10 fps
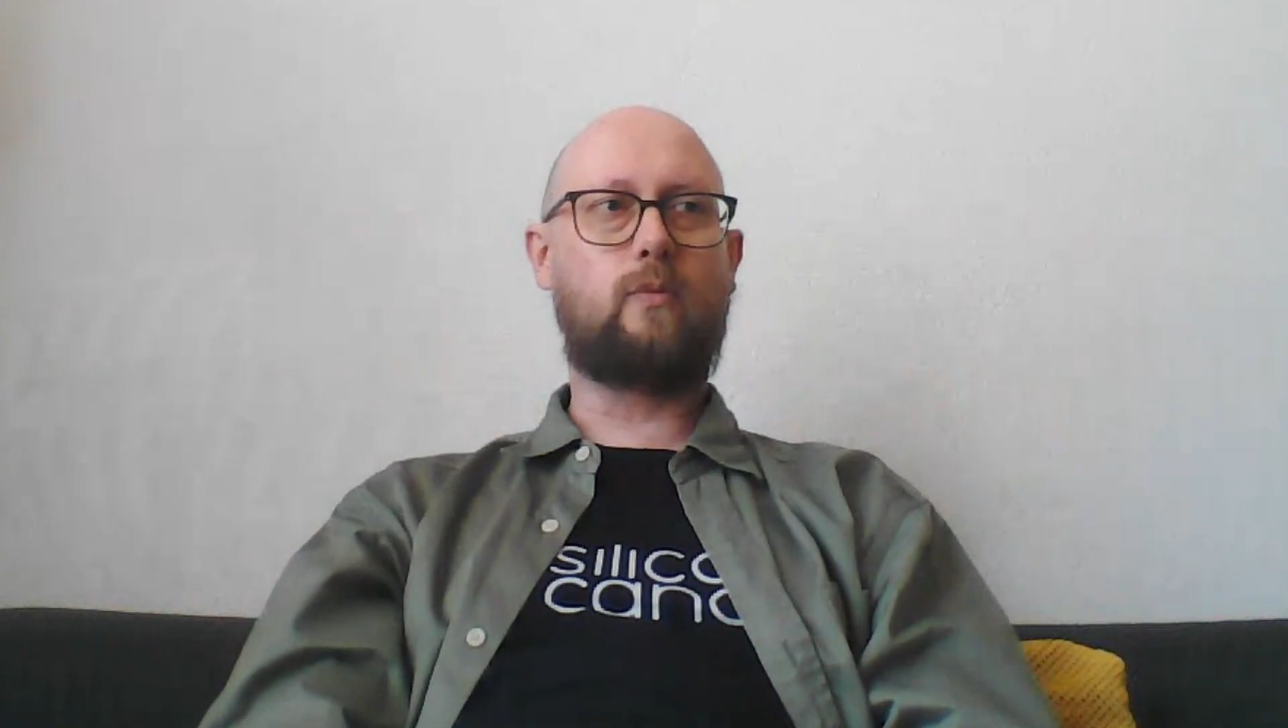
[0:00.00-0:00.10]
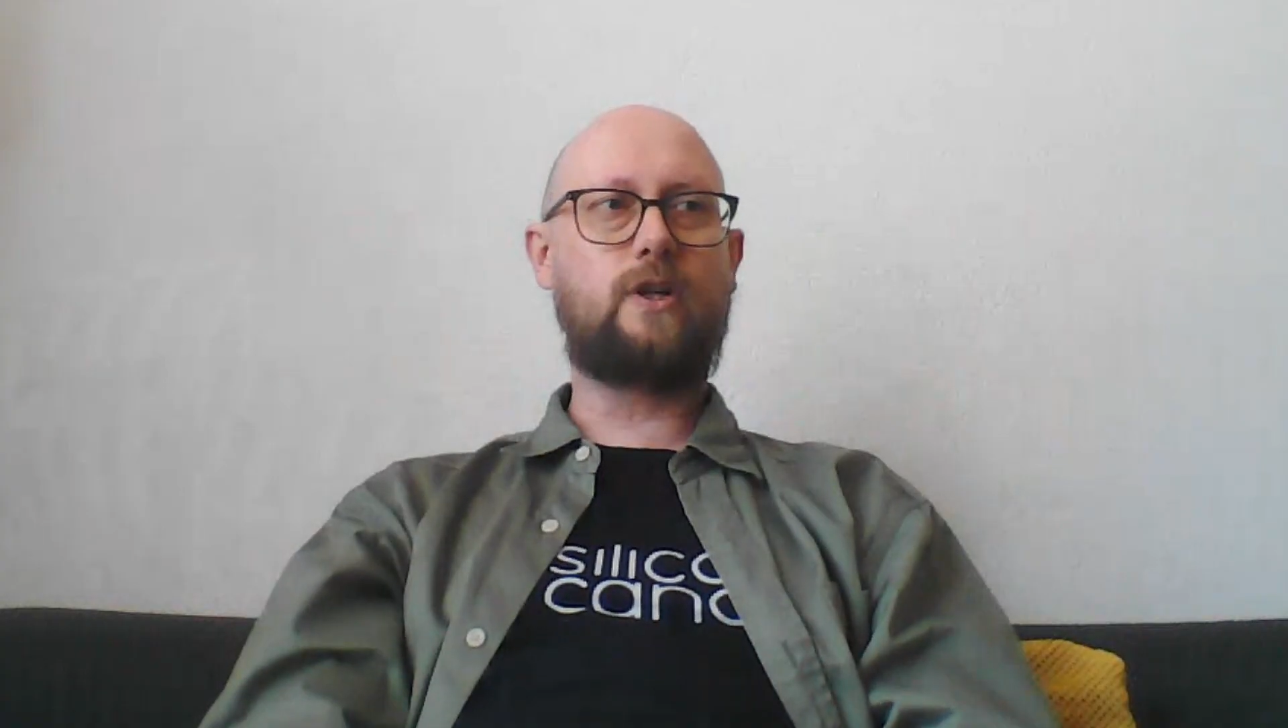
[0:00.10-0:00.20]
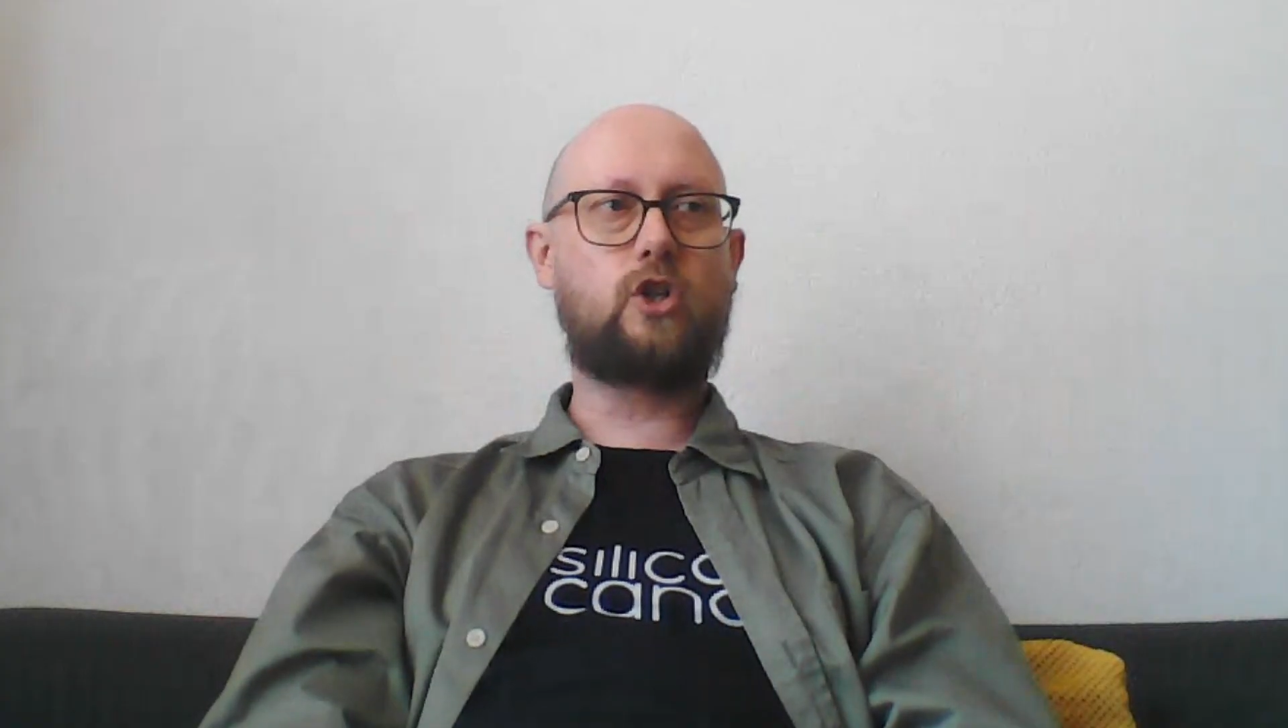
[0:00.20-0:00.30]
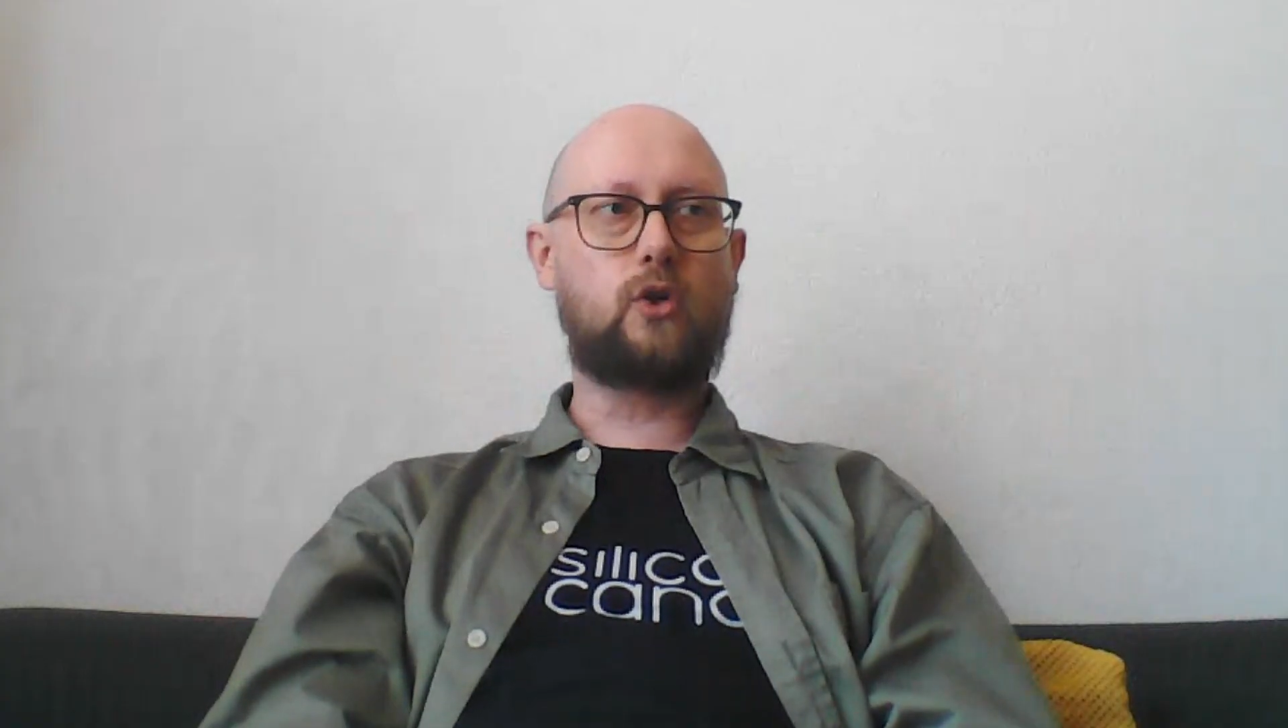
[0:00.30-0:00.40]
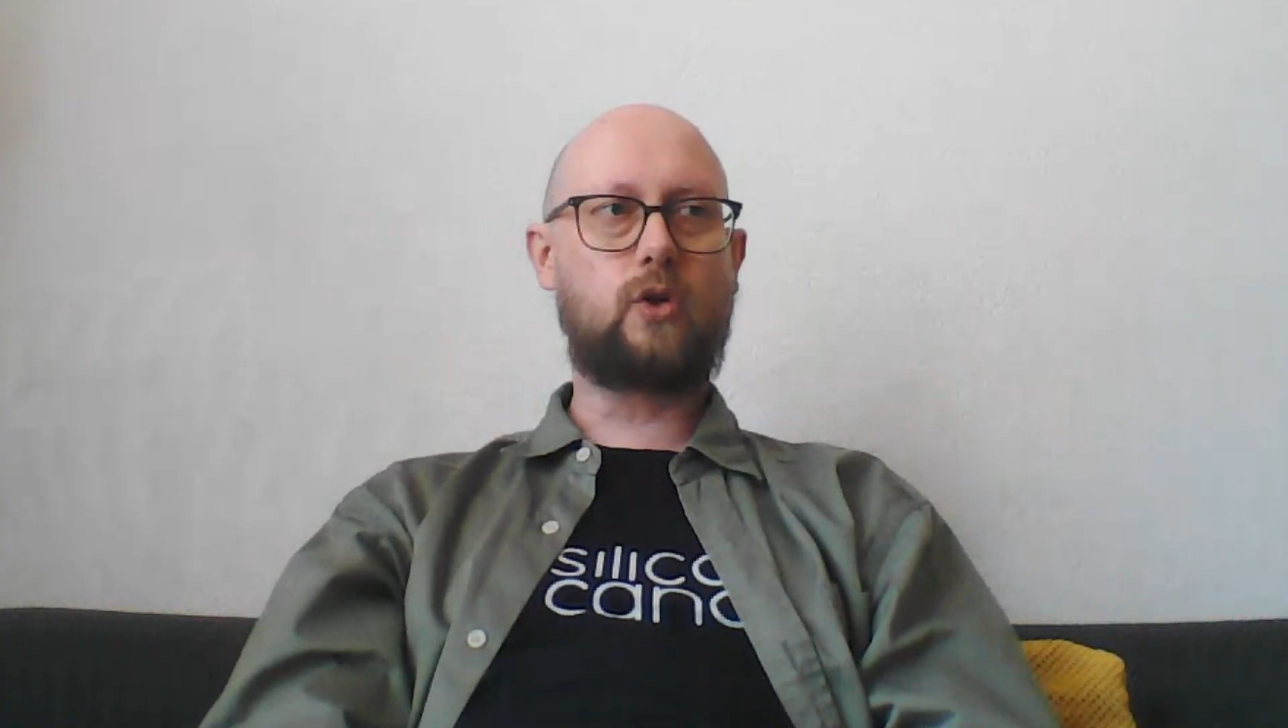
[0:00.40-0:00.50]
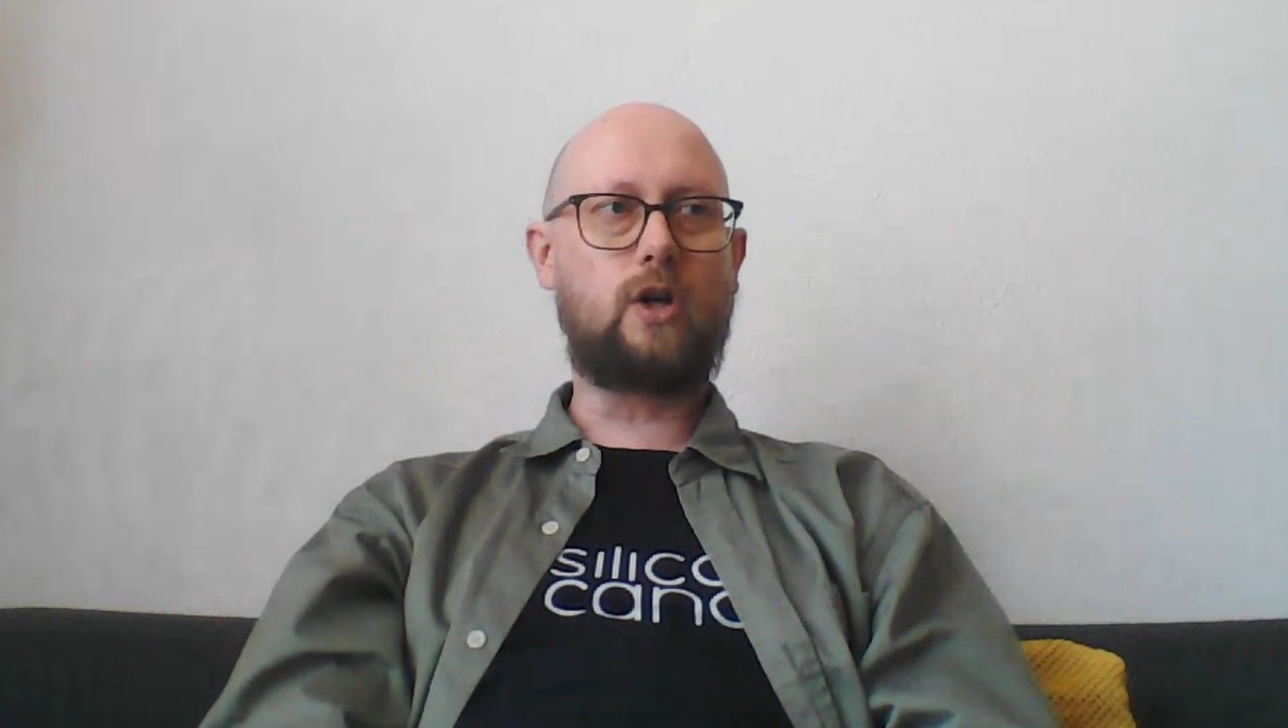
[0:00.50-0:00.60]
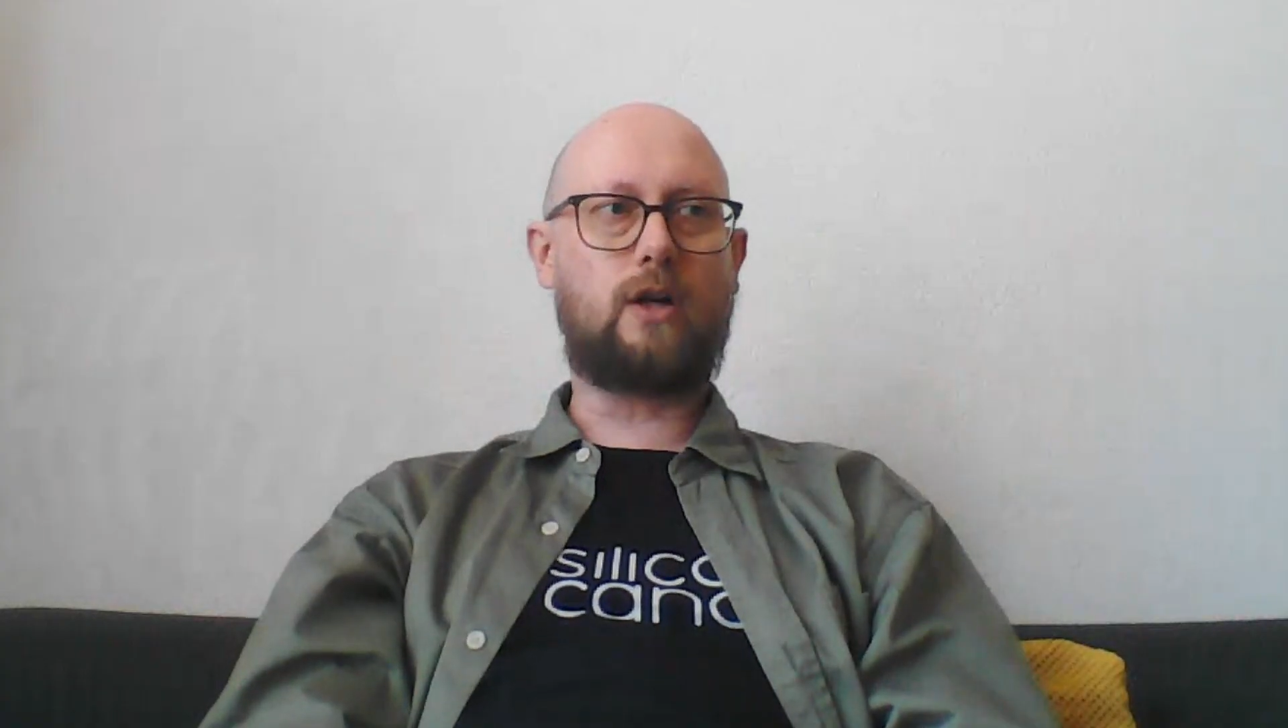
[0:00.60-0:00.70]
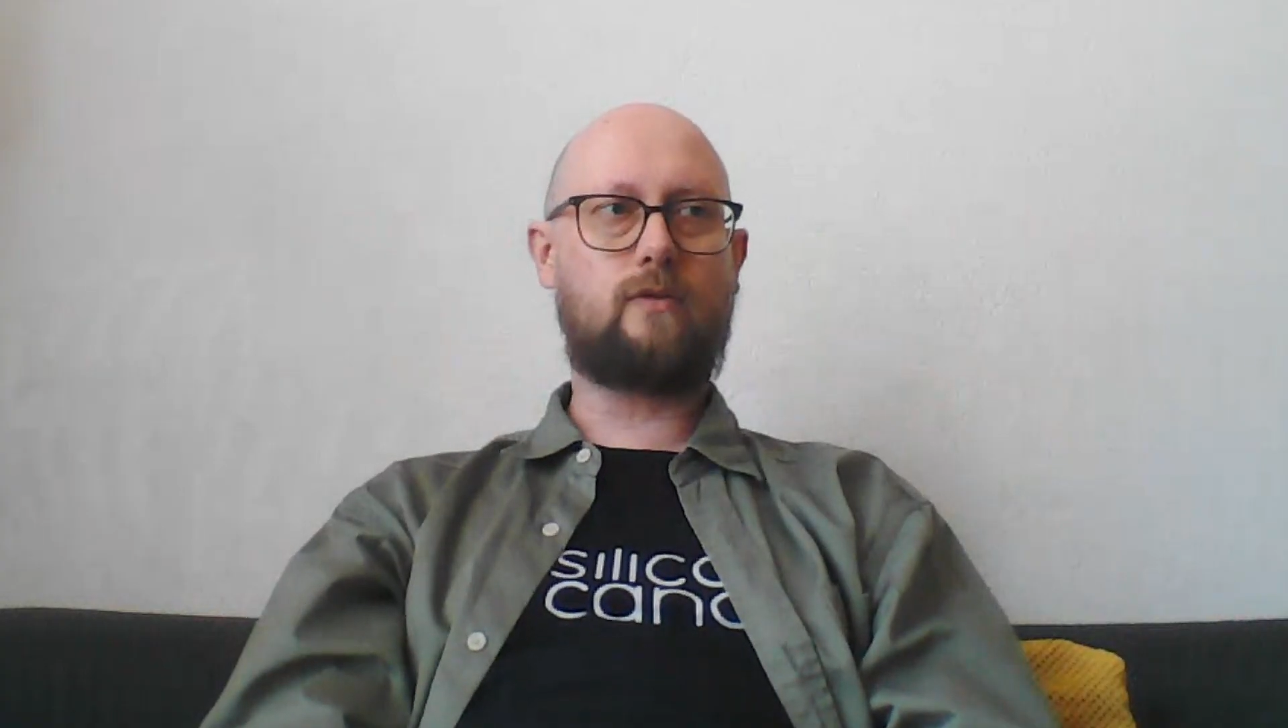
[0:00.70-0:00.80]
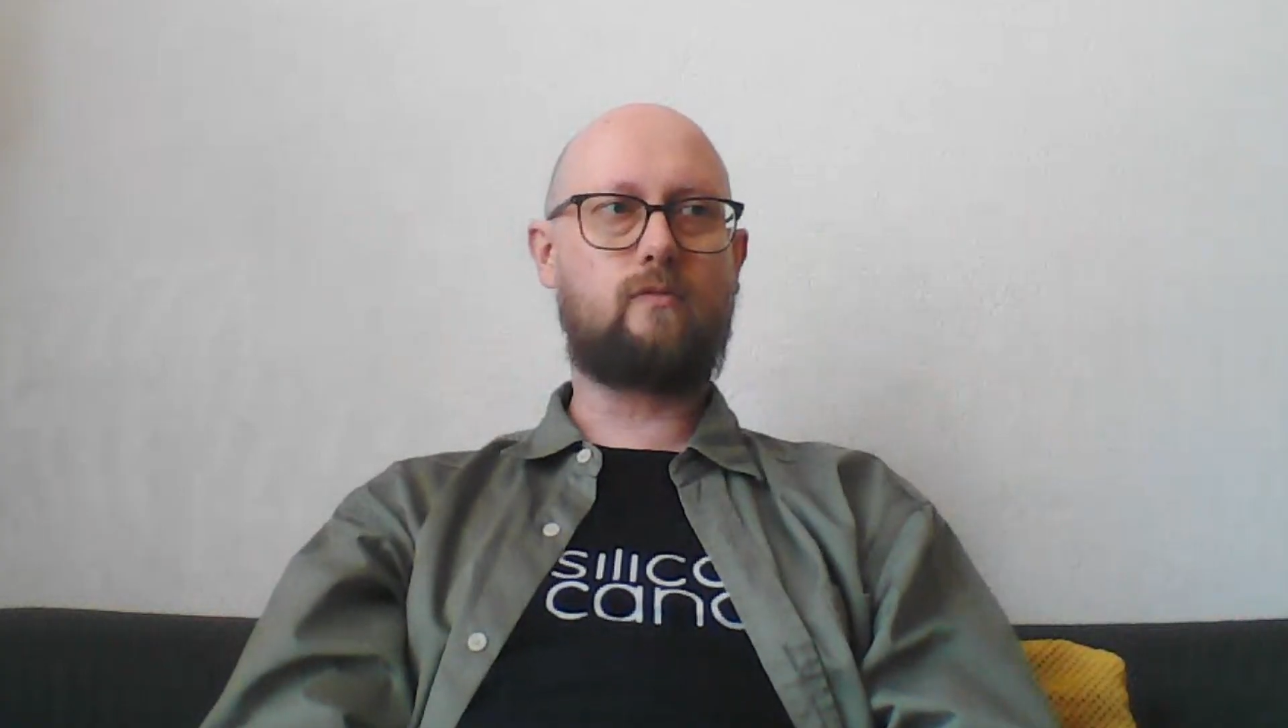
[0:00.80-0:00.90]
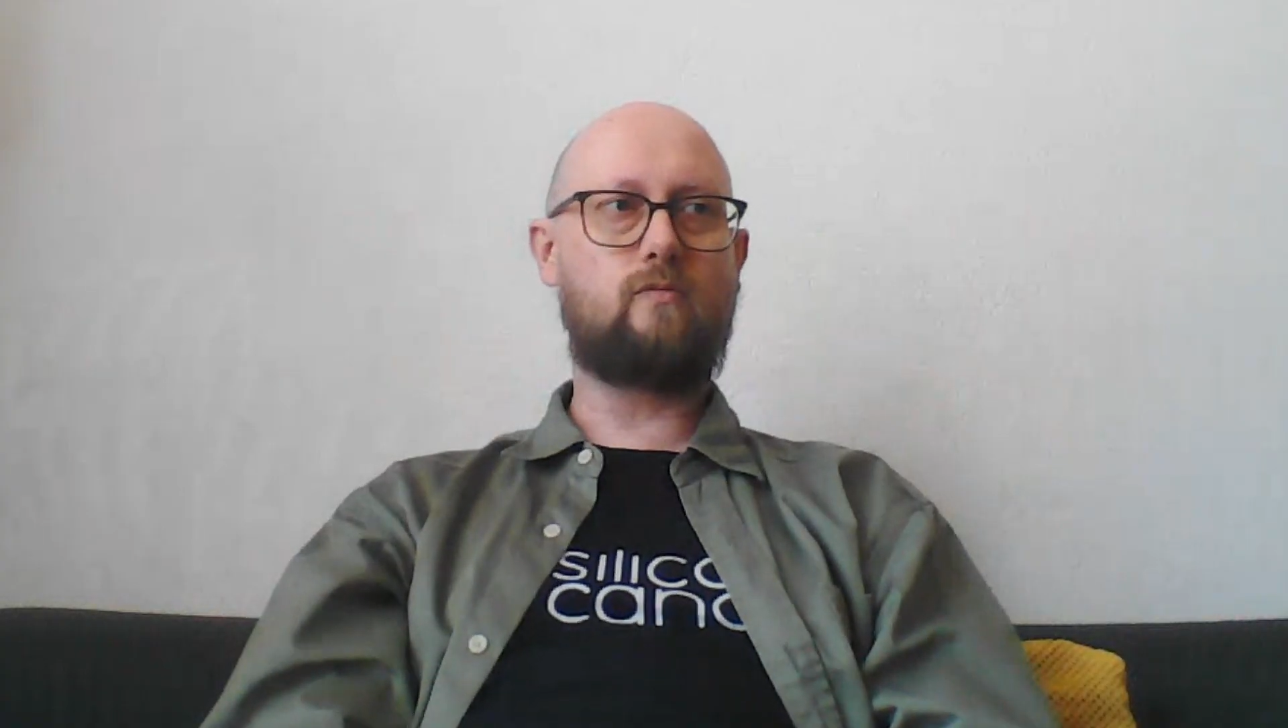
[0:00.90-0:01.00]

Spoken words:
we should not,